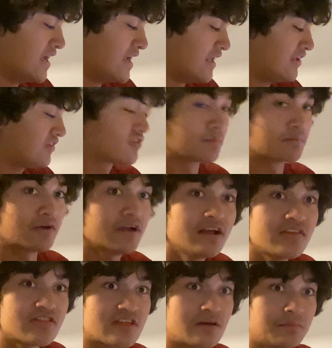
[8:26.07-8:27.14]
And these are pretty
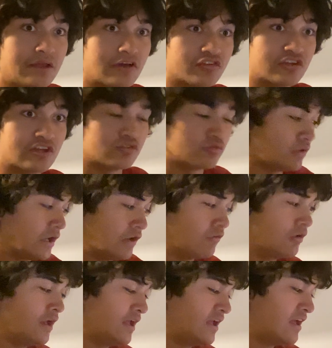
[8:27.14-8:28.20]
good thumbnails as well.
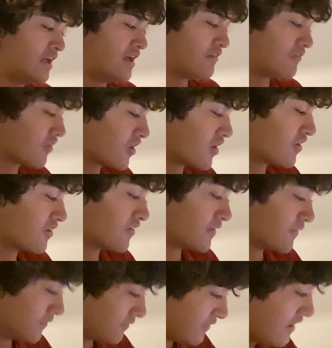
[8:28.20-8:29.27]
For our
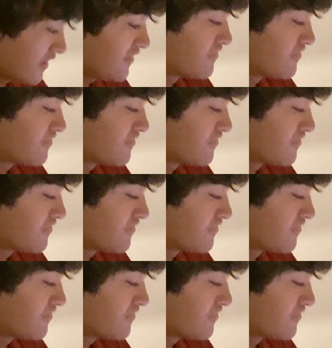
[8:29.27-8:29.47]
very